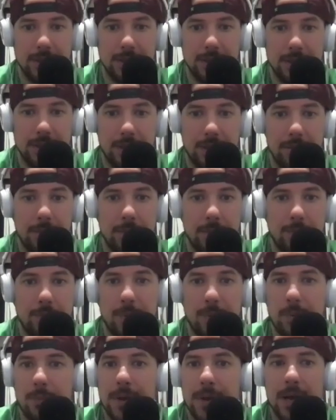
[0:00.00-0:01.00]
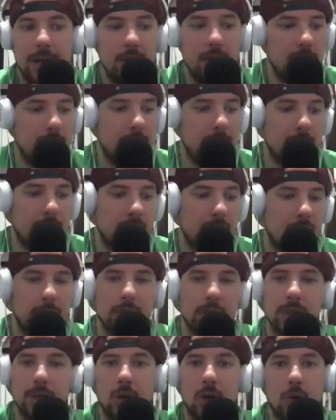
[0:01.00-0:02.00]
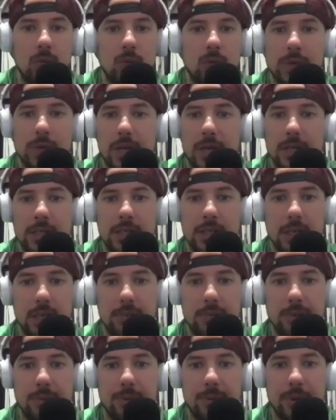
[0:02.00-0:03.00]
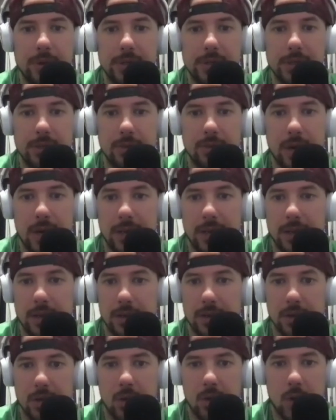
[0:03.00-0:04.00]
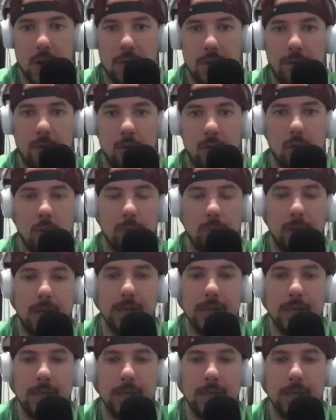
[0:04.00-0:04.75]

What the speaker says: Yep. People buy new construction homes without seeing them in person, right? They're going off floor plans